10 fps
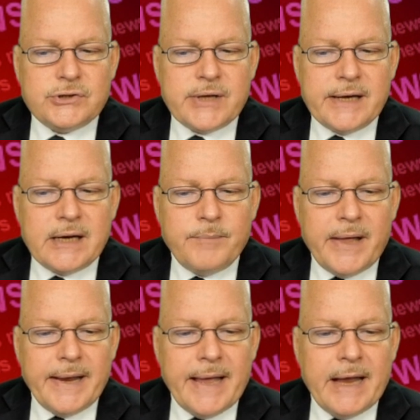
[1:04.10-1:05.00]
taken
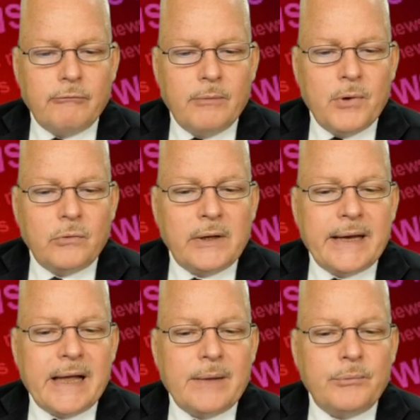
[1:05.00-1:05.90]
by a
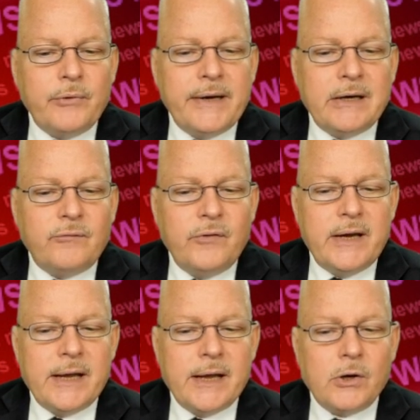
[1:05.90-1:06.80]
remotely operated
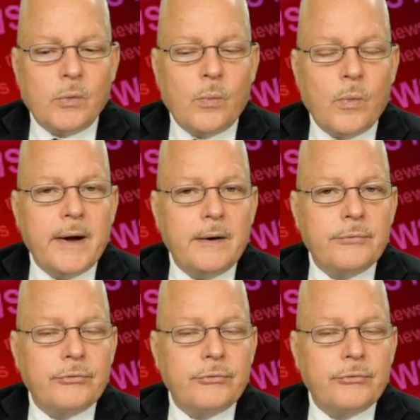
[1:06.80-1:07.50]
vehicle where,